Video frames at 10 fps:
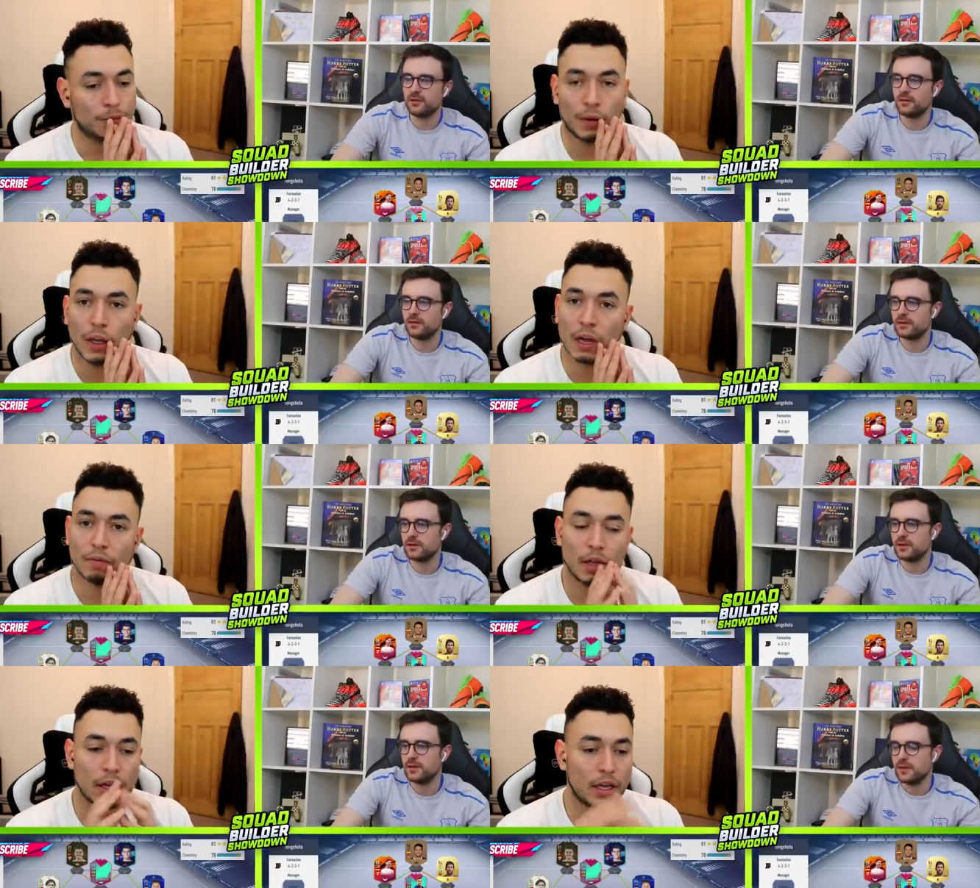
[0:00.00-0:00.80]
Speaker 1: Yeah.
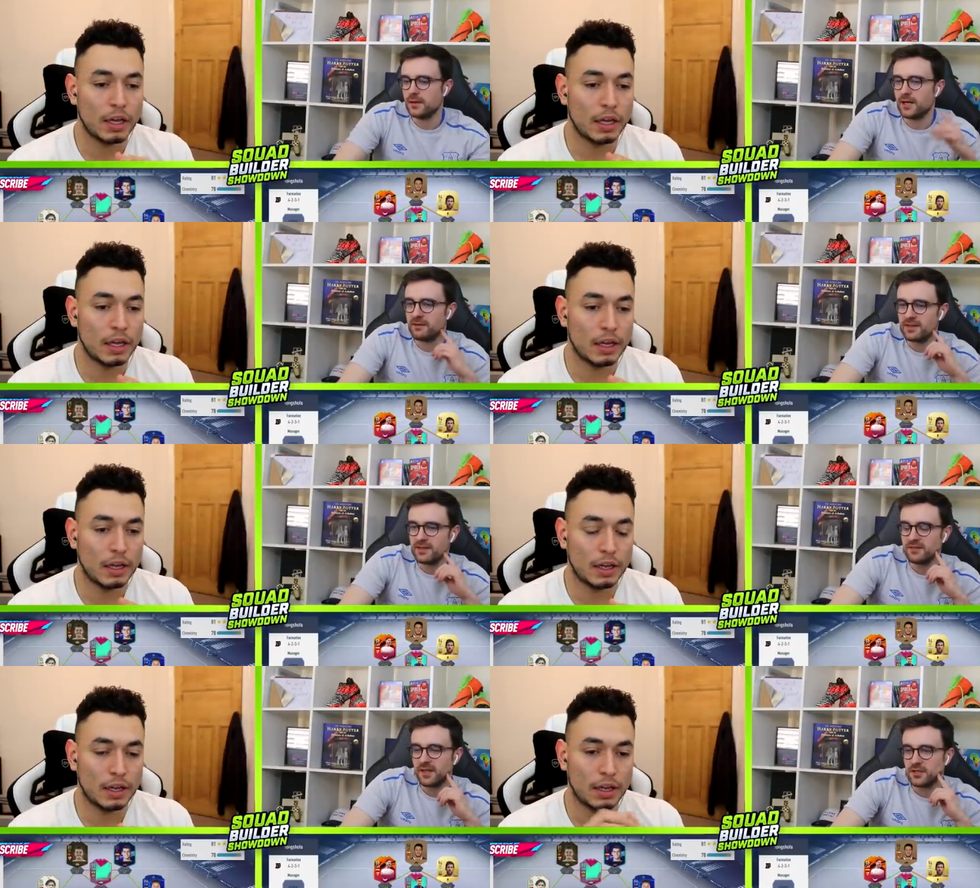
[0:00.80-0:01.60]
I mean,
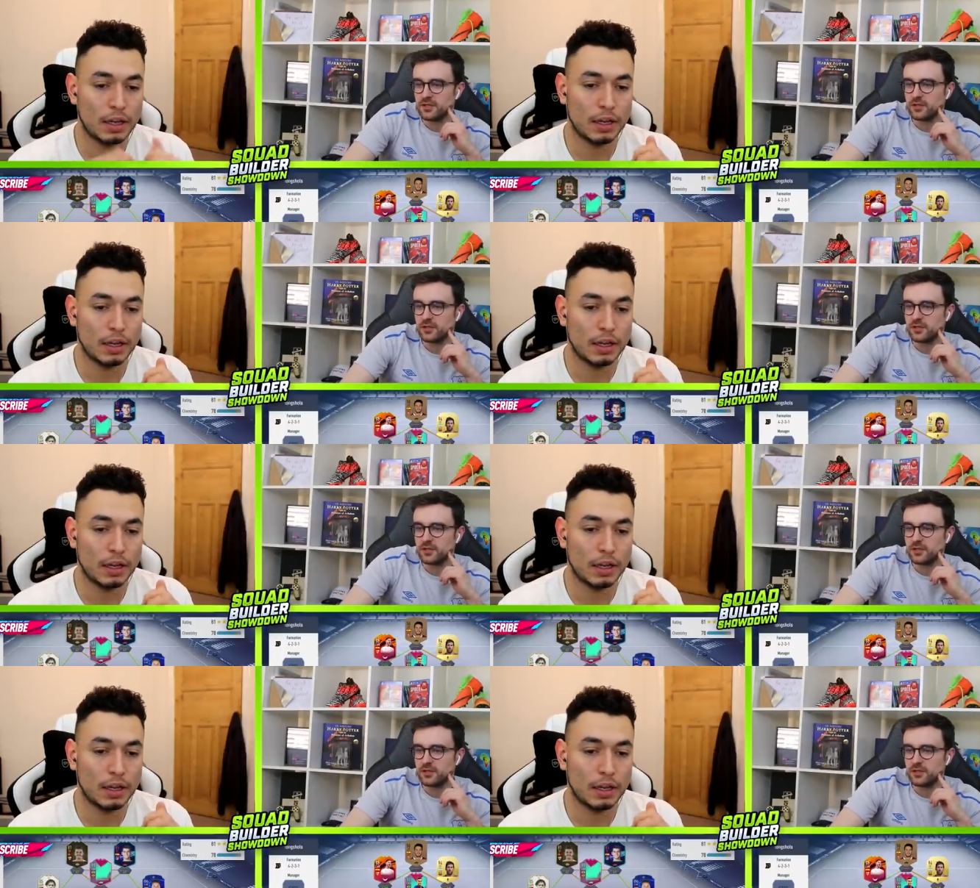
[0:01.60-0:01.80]
these days